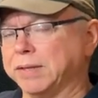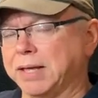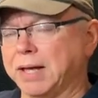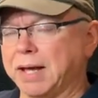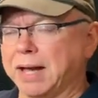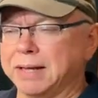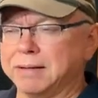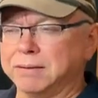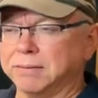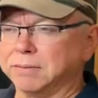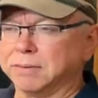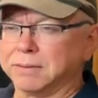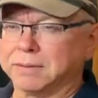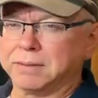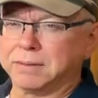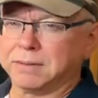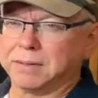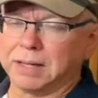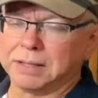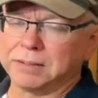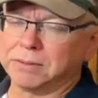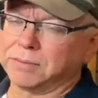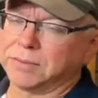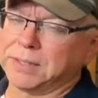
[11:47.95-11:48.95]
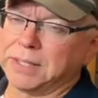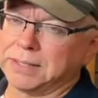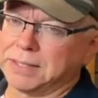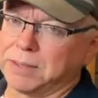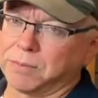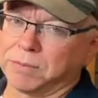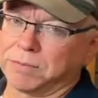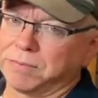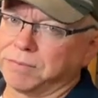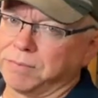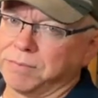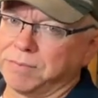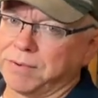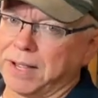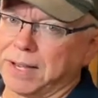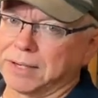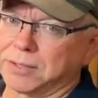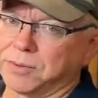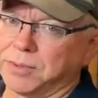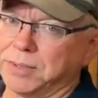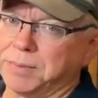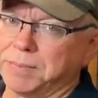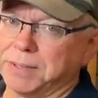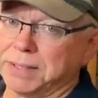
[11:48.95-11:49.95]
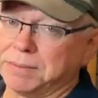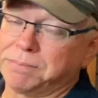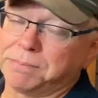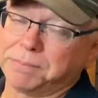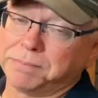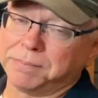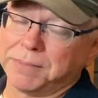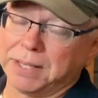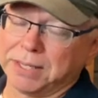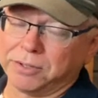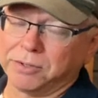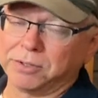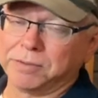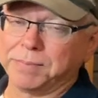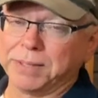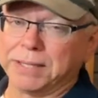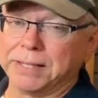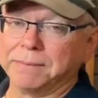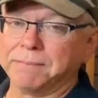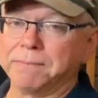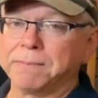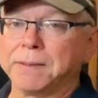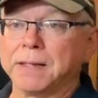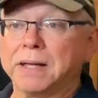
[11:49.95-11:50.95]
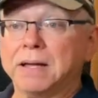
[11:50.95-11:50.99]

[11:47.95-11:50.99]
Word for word: They, I don't I don't think they were from factory, but they could be.